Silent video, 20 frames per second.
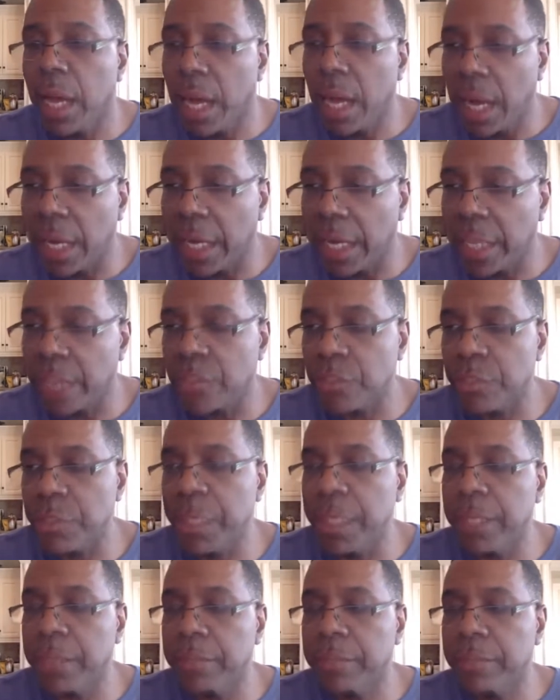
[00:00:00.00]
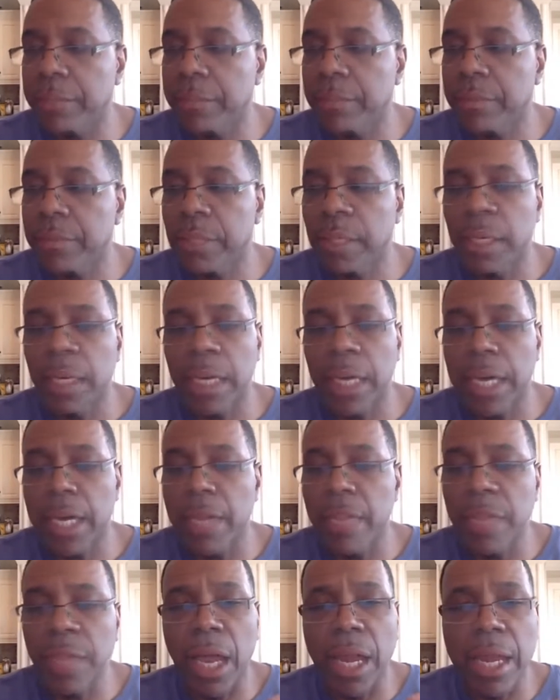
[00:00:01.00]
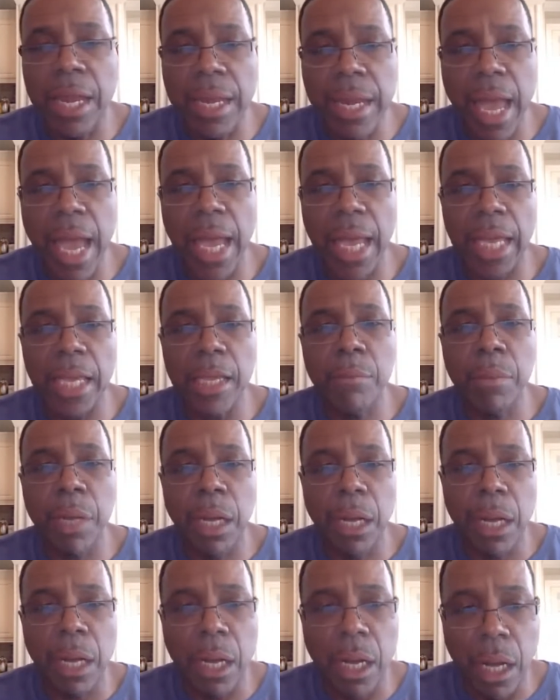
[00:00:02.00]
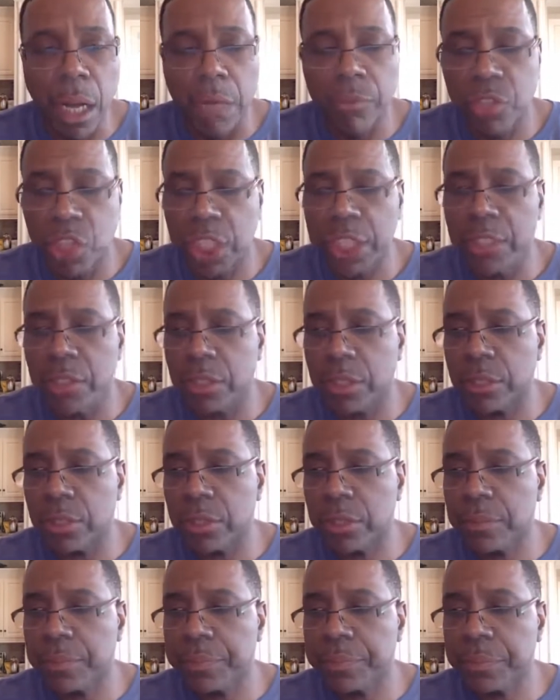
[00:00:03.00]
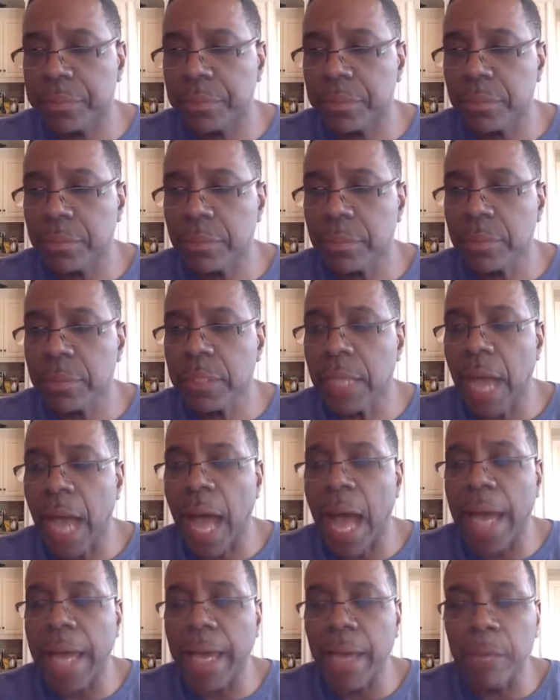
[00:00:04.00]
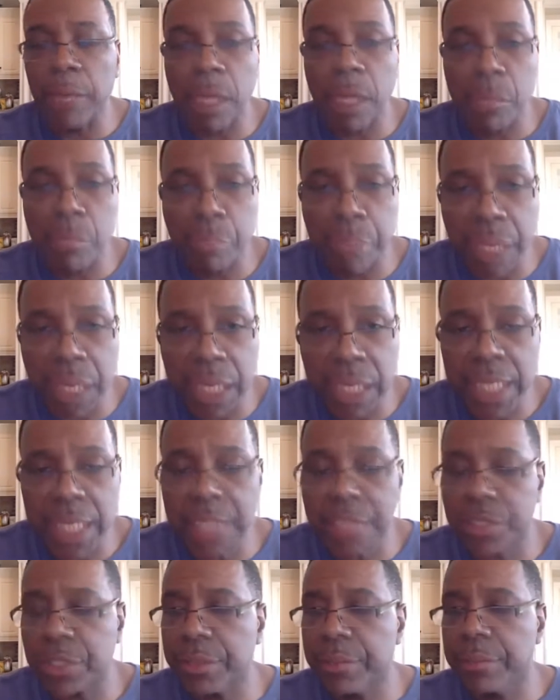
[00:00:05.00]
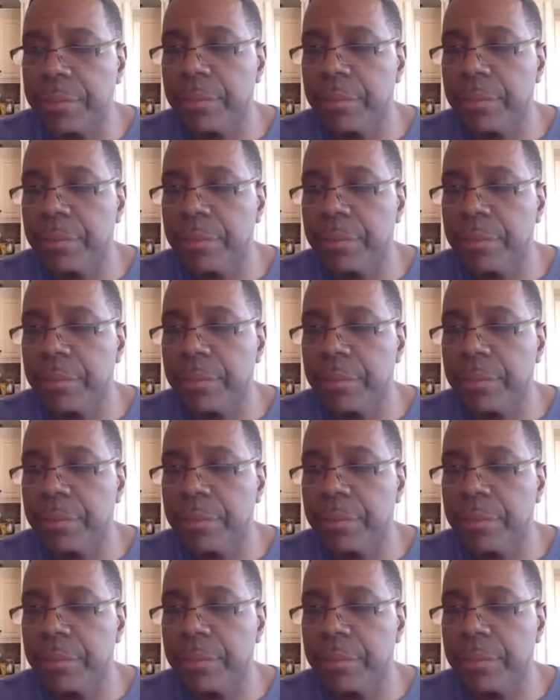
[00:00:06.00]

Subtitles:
against me in the name of Jesus. I am complete